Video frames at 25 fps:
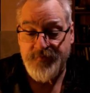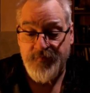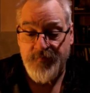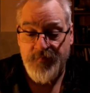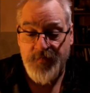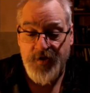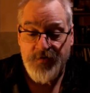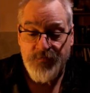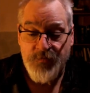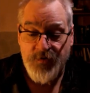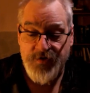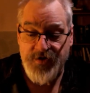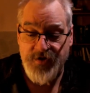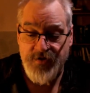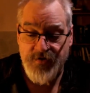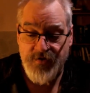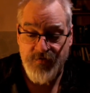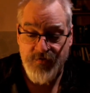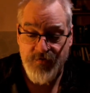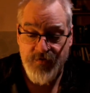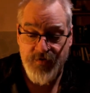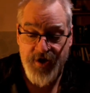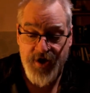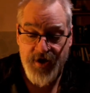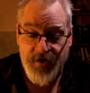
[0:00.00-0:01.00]
And once you
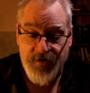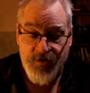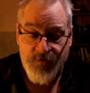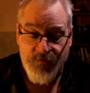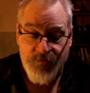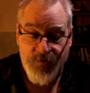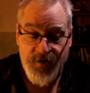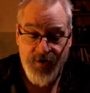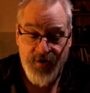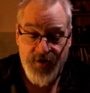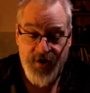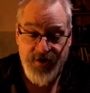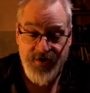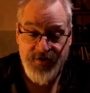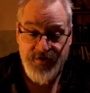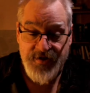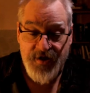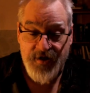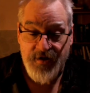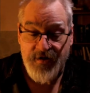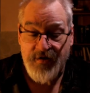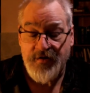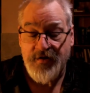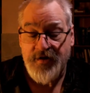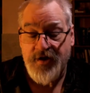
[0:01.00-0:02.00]
do that and you realize
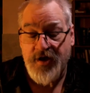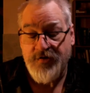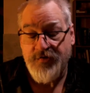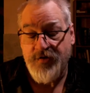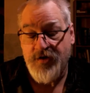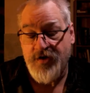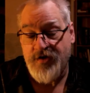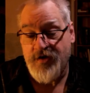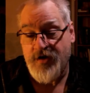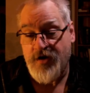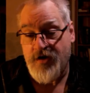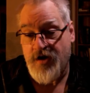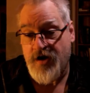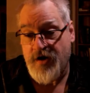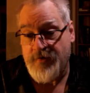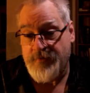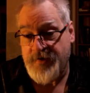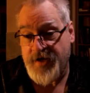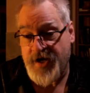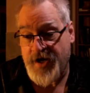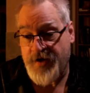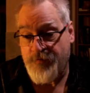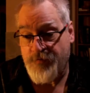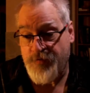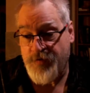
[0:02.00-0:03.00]
that, now you can calm
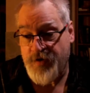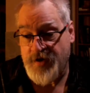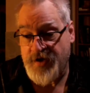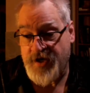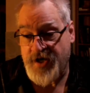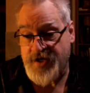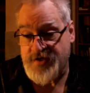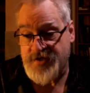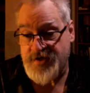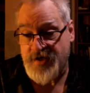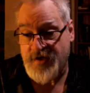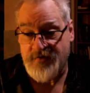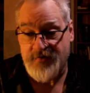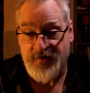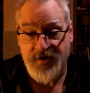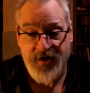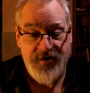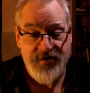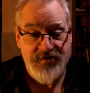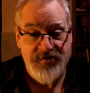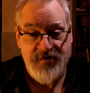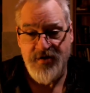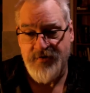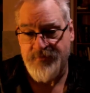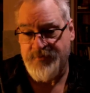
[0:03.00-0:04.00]
down, realizing
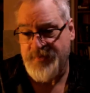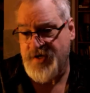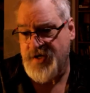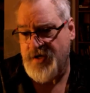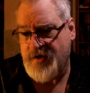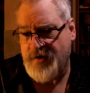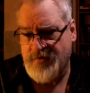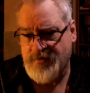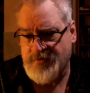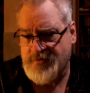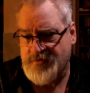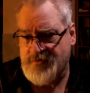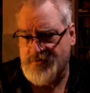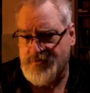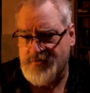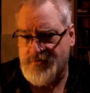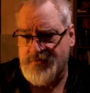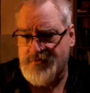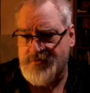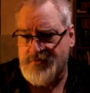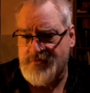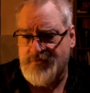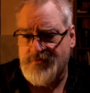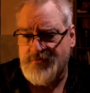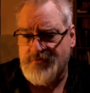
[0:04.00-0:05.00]
it's not me.
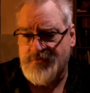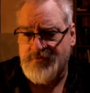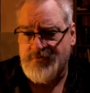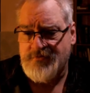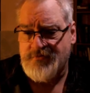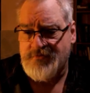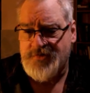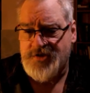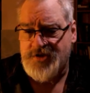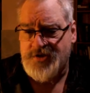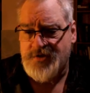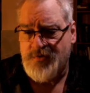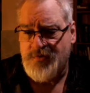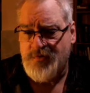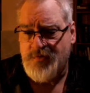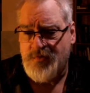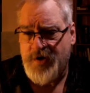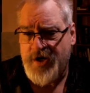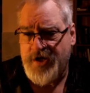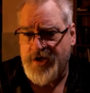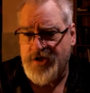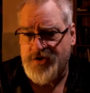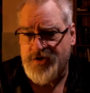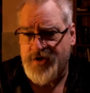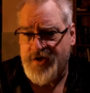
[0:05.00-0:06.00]
So
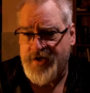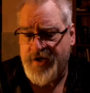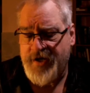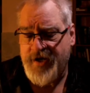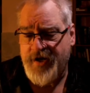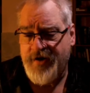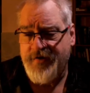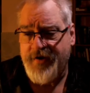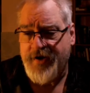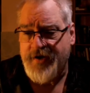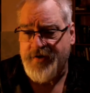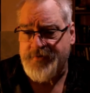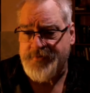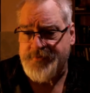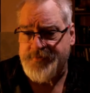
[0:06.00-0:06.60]
why should I carry it?